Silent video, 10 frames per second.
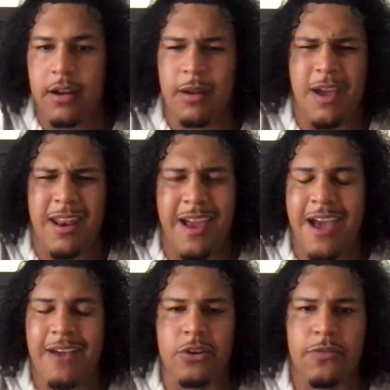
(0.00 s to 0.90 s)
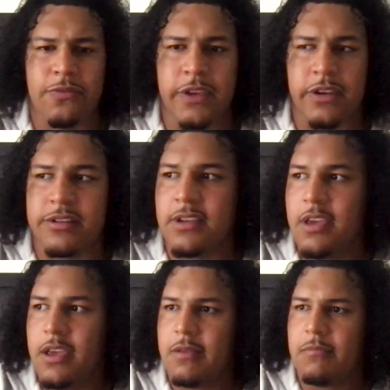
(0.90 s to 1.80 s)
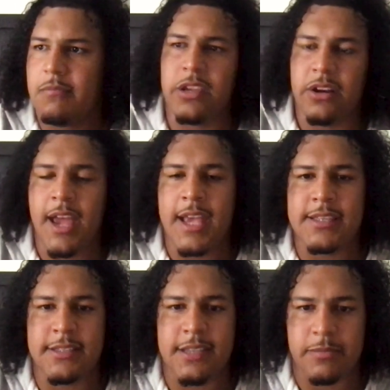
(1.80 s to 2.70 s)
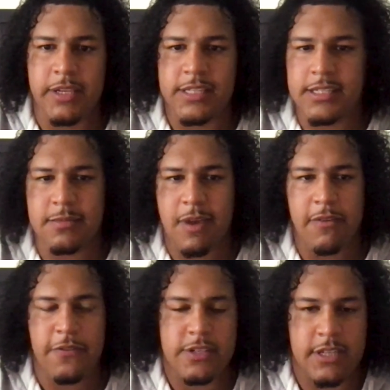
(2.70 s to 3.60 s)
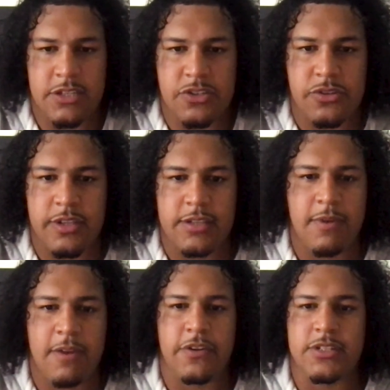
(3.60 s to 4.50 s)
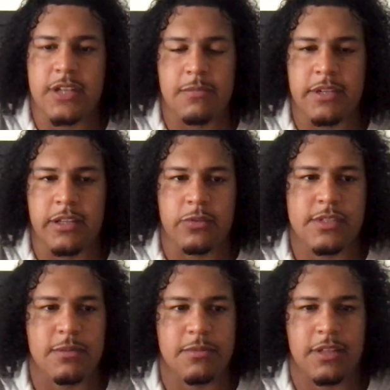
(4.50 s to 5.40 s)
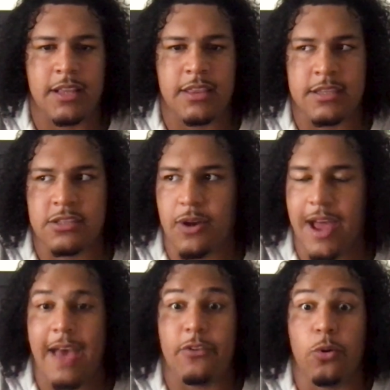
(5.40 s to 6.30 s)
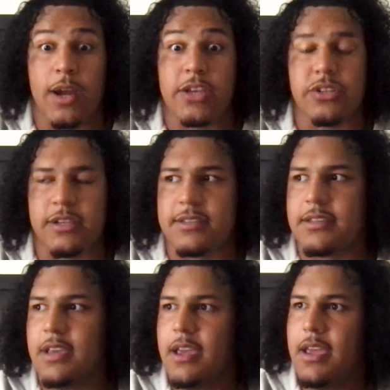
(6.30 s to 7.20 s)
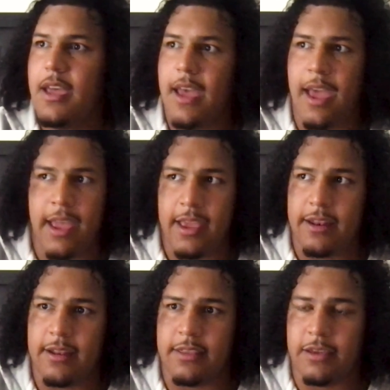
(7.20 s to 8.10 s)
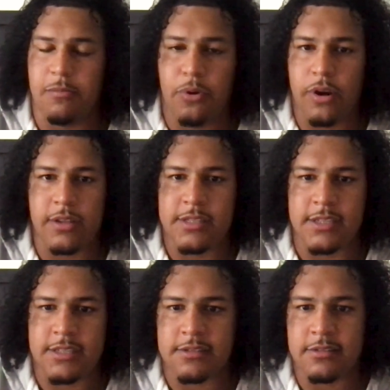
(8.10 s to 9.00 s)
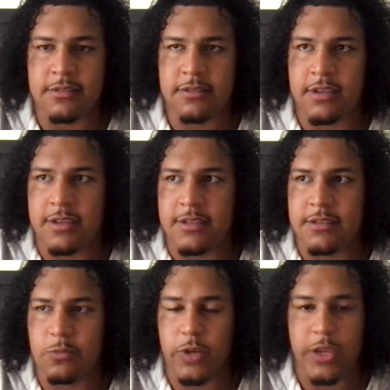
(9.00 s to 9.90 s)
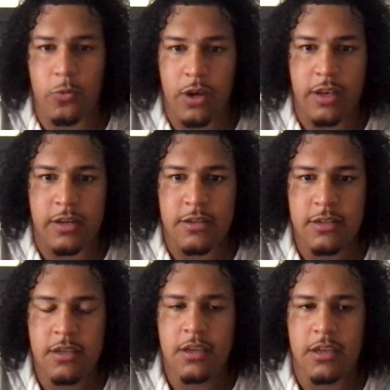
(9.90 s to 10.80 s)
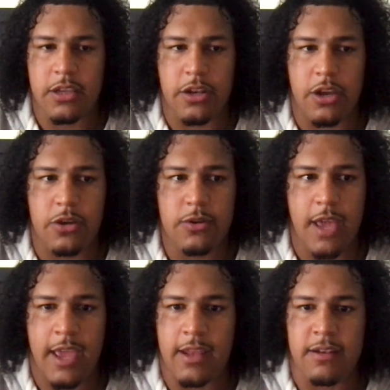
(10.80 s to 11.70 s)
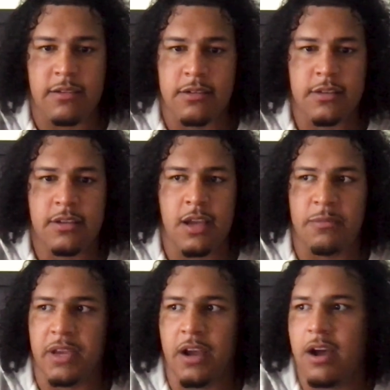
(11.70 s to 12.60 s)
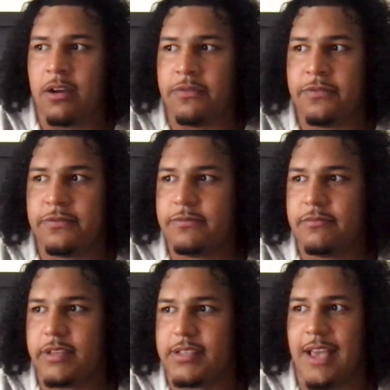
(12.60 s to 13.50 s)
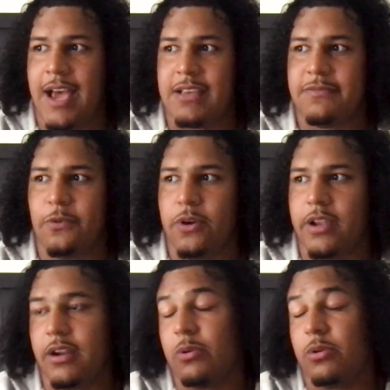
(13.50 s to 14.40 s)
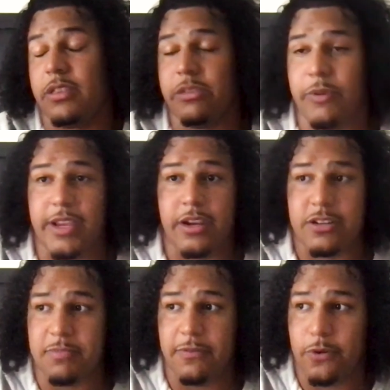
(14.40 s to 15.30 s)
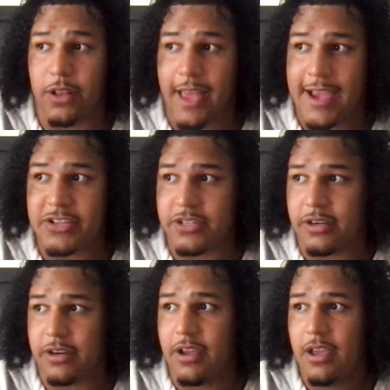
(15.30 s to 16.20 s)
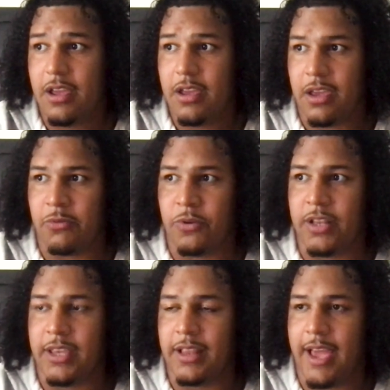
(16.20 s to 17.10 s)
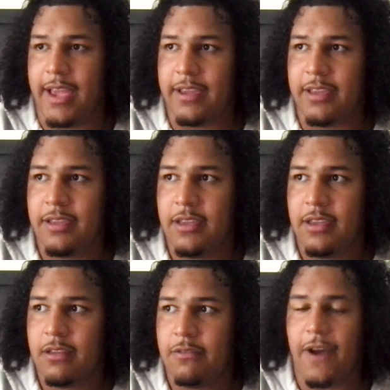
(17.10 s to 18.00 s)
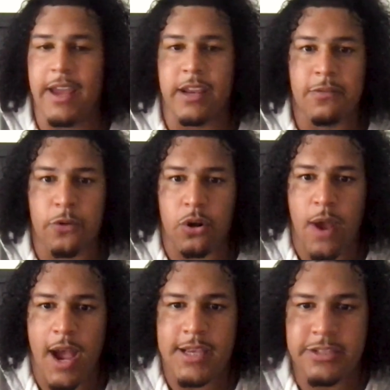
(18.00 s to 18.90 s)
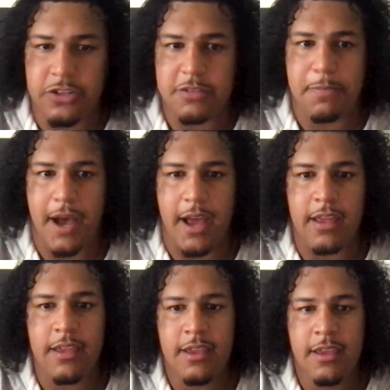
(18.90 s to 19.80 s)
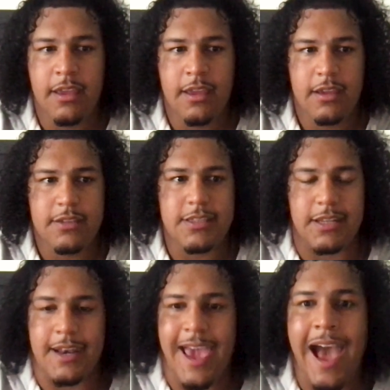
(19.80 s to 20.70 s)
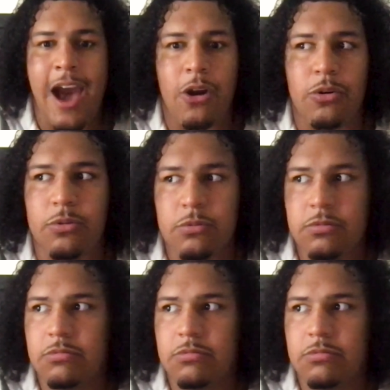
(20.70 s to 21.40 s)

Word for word: And, and I have no fears, but you're hesitant because this is my first injury. This is my first time dealing with something like this. So I have questions. And the importance is is week one, mm you know, and coming off these last four year well, three years before last year and really like fighting for a roster spot to now